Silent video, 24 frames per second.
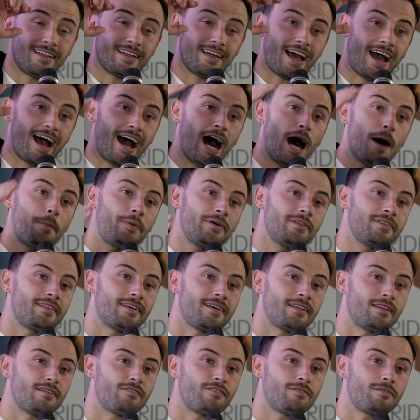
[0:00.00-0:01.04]
happened at
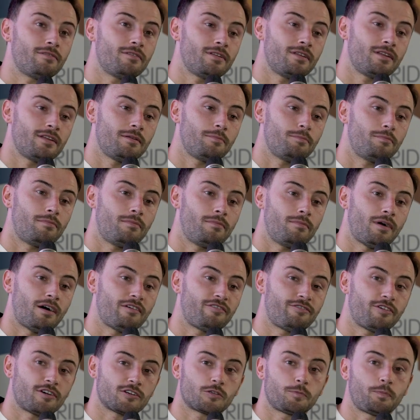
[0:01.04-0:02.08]
my
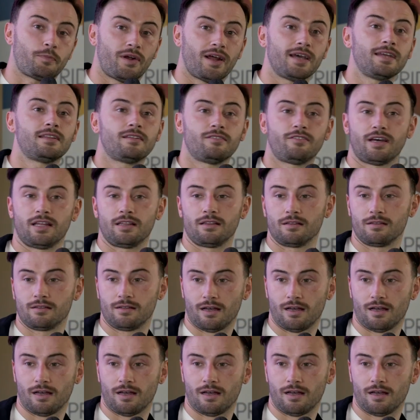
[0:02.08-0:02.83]
first Pride event.